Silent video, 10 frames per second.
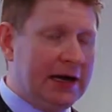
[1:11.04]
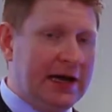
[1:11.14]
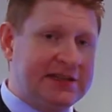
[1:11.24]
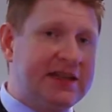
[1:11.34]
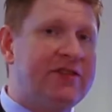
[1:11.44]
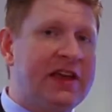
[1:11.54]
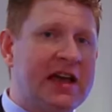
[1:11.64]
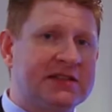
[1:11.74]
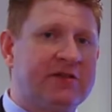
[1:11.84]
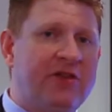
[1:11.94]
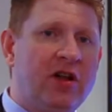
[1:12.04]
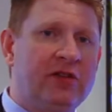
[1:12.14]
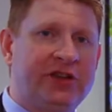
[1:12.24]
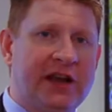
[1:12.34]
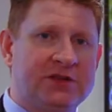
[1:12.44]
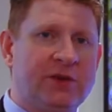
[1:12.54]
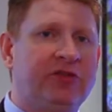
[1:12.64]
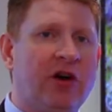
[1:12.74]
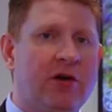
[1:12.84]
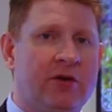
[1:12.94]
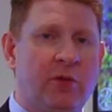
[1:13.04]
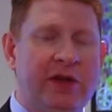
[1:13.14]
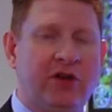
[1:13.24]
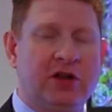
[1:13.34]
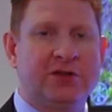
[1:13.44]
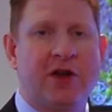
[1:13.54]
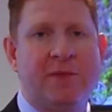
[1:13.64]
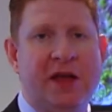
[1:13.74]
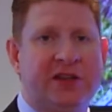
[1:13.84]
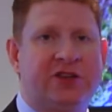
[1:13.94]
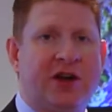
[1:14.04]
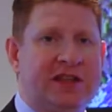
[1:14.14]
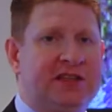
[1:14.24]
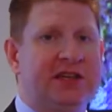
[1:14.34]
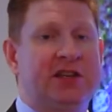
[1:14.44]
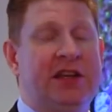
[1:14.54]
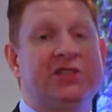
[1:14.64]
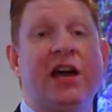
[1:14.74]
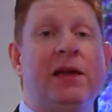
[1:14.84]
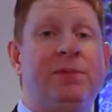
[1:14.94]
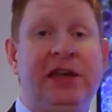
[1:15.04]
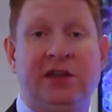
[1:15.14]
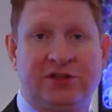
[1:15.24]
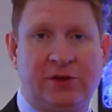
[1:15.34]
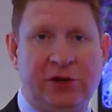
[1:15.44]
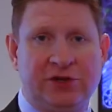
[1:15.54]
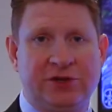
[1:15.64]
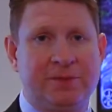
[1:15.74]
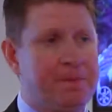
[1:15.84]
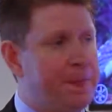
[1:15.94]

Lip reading: As ZeeVee has evolved and as we've grown, we've also now made the transition into IP distribution.